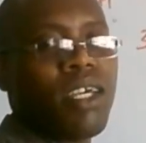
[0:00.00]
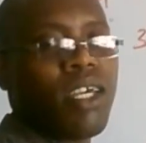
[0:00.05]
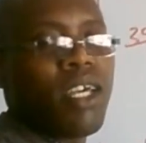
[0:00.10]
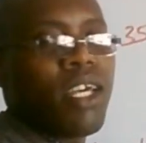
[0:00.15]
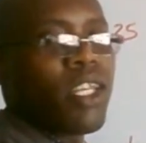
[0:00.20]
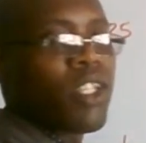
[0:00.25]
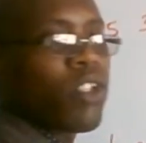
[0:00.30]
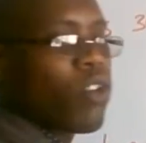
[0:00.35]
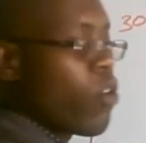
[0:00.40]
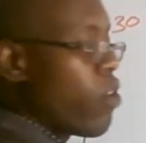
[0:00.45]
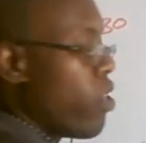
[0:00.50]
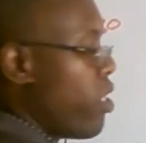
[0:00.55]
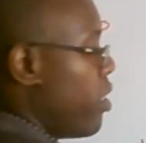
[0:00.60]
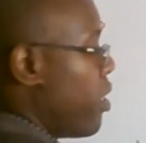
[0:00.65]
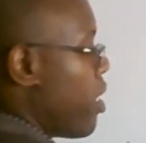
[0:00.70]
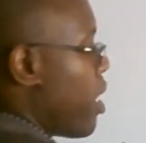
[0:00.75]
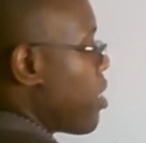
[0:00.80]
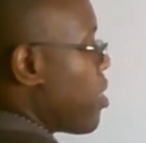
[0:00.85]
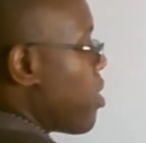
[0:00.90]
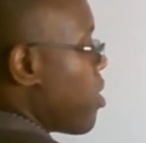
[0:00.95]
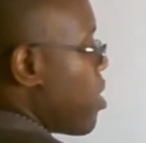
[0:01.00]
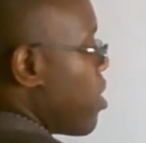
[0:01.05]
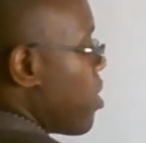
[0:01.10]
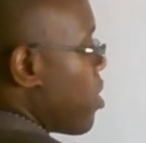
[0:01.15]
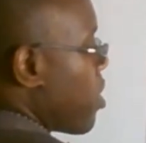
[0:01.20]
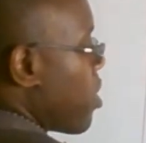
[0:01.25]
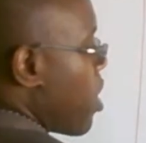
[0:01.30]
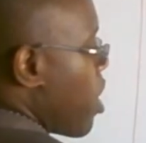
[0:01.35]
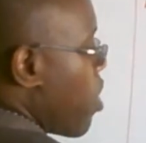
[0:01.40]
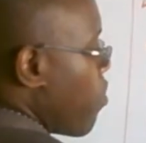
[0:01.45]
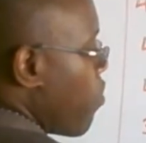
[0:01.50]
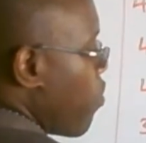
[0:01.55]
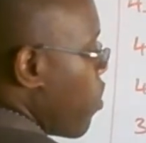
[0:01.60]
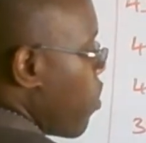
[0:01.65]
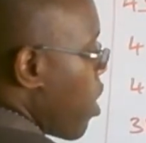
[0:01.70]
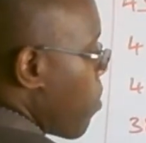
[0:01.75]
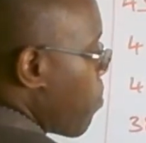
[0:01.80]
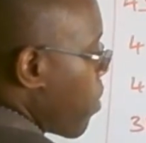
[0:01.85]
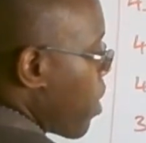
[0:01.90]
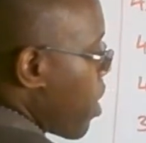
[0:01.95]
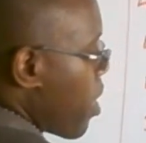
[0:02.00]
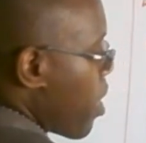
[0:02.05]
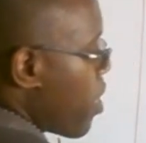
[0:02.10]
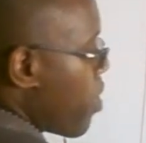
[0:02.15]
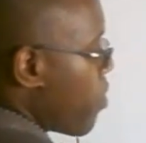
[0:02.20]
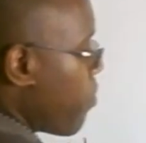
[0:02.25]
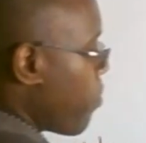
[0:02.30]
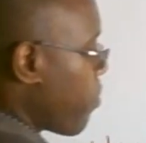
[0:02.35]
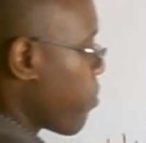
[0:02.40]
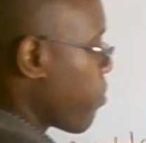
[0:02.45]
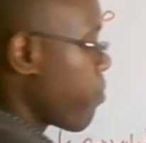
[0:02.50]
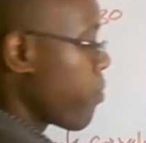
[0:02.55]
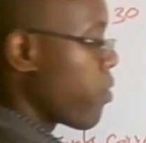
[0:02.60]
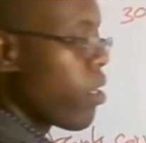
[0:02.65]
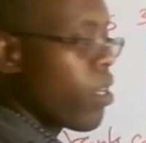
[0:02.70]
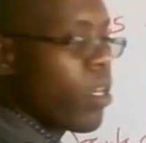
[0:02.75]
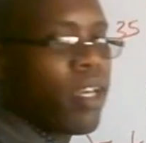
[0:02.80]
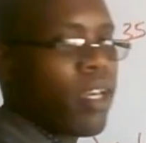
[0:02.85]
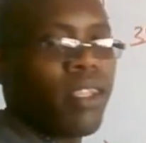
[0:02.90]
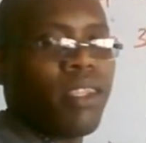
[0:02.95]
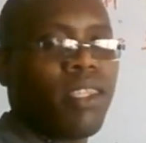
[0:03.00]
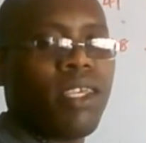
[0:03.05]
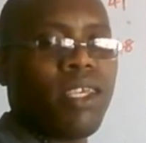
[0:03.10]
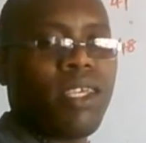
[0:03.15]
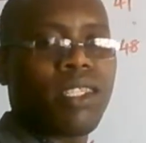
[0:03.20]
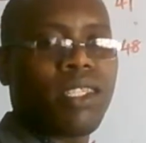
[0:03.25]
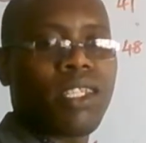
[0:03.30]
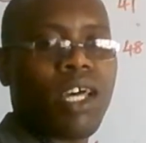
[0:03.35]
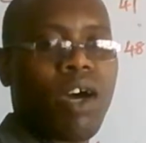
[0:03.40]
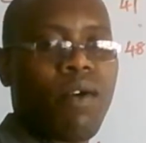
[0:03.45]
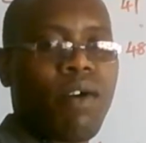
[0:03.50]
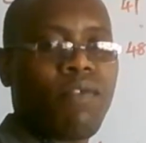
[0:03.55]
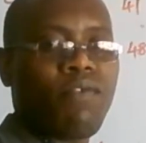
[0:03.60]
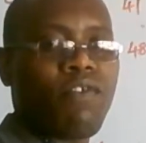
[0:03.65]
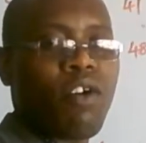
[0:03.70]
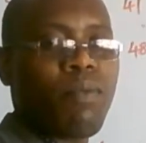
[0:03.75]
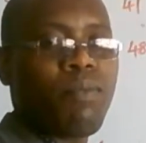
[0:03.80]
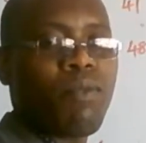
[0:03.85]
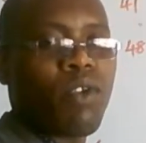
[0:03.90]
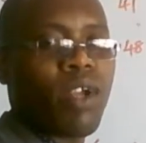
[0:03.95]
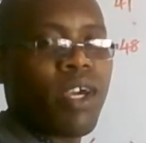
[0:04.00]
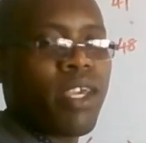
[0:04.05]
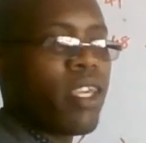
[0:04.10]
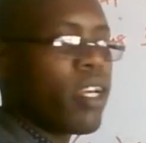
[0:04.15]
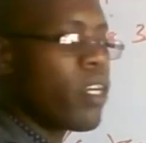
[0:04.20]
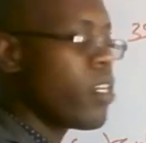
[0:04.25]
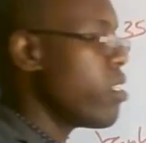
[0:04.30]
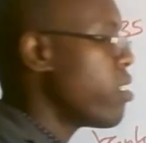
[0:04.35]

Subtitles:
So in that sense, now if we apply this, our formula here,